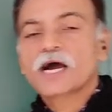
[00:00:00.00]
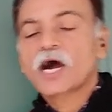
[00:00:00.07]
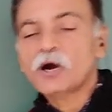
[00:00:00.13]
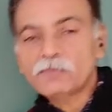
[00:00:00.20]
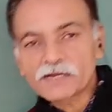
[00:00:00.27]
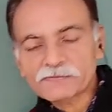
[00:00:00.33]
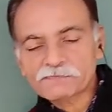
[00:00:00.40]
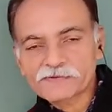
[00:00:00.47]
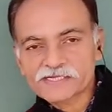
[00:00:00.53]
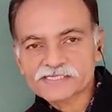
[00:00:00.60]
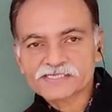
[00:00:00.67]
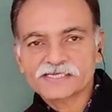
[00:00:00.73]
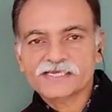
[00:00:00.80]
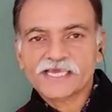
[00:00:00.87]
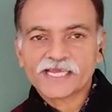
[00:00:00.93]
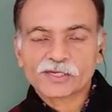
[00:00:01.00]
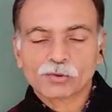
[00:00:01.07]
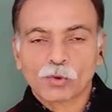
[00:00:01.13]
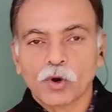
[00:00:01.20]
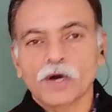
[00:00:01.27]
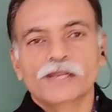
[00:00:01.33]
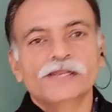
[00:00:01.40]
How much pressure act
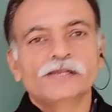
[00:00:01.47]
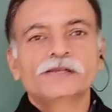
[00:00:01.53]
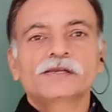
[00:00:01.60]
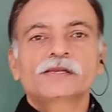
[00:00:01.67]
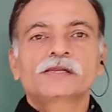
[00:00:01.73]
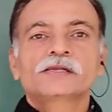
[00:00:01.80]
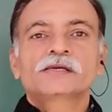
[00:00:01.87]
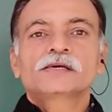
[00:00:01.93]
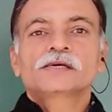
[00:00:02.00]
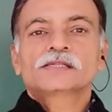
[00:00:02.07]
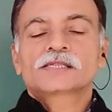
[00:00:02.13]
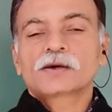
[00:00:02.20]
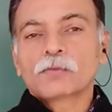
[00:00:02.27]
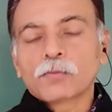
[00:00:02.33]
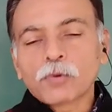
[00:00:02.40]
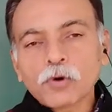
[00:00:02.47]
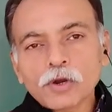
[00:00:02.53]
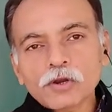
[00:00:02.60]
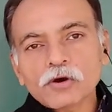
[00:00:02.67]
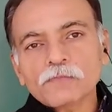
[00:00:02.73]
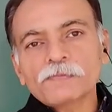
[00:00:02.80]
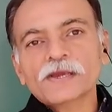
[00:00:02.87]
on the
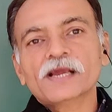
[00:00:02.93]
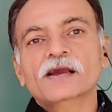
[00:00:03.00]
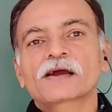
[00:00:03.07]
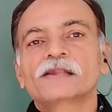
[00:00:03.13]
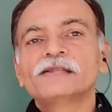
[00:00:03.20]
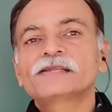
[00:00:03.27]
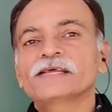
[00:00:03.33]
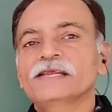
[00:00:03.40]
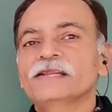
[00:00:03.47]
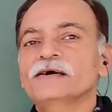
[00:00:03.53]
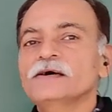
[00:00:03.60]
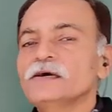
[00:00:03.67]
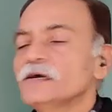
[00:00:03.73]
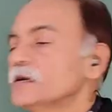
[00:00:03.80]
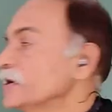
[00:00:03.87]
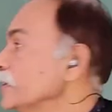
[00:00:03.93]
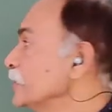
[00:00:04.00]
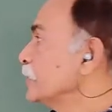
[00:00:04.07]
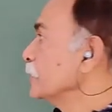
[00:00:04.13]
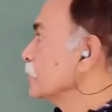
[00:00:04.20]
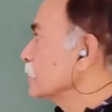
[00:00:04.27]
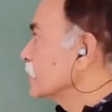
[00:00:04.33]
wall of a container
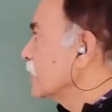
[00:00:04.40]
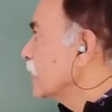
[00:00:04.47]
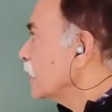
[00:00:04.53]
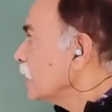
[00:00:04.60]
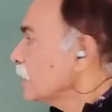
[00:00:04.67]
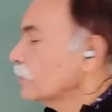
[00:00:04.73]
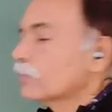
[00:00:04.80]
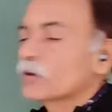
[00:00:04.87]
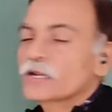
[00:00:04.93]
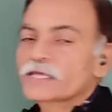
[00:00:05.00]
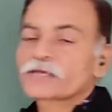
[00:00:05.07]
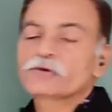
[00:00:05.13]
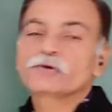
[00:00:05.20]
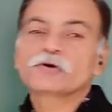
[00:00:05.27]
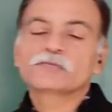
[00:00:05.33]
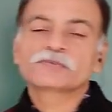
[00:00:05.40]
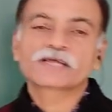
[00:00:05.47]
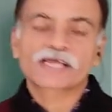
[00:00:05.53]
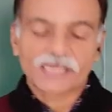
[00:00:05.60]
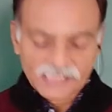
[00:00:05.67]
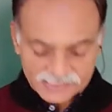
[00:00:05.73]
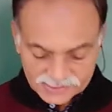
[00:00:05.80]
due to the molecule of the
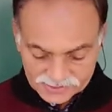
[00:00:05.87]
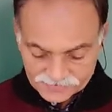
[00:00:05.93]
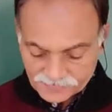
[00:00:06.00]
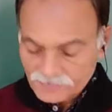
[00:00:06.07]
gas.